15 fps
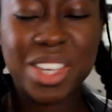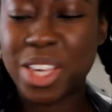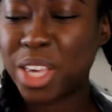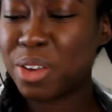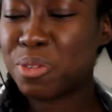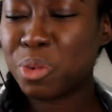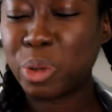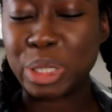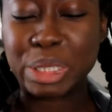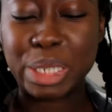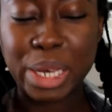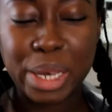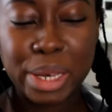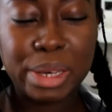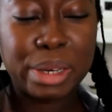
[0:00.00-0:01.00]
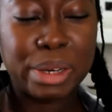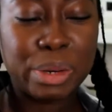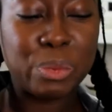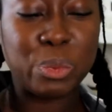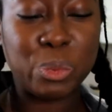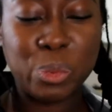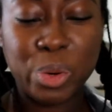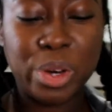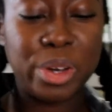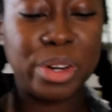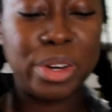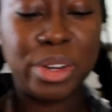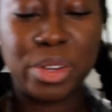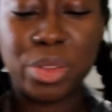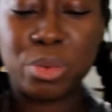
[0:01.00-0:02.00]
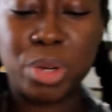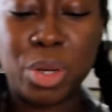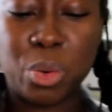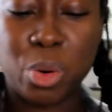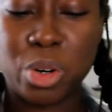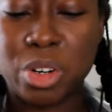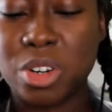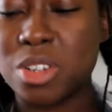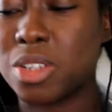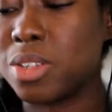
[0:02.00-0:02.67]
give or take 1 3/4